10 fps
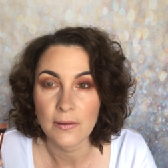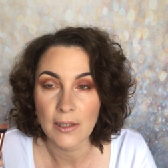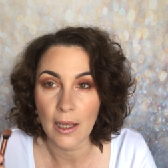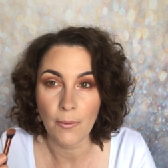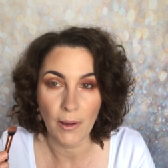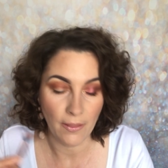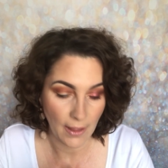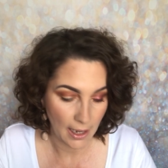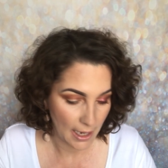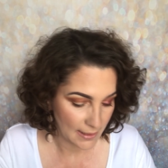So
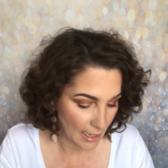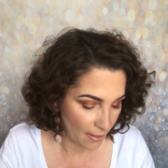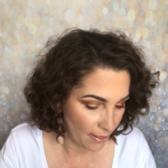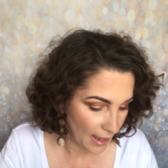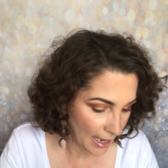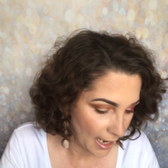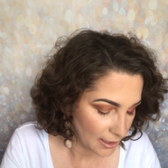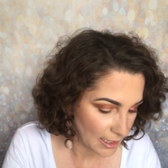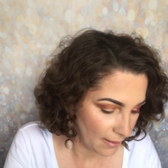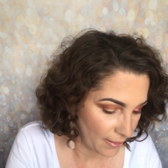there's
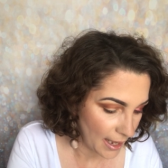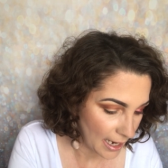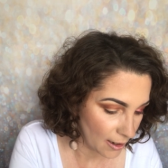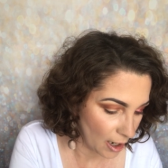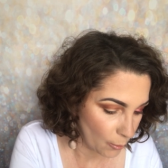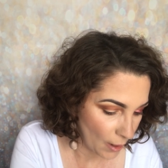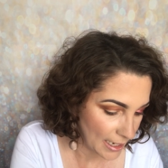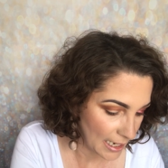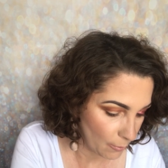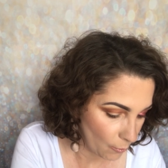that. And then I
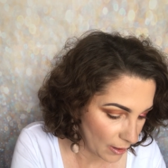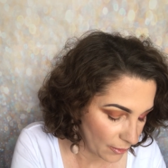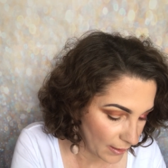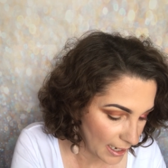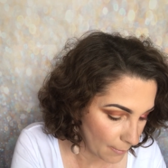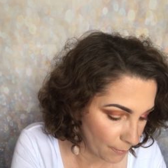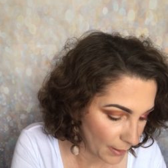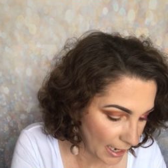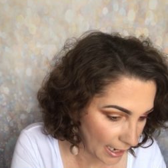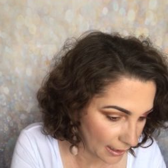went in with the
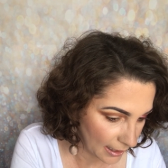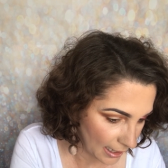black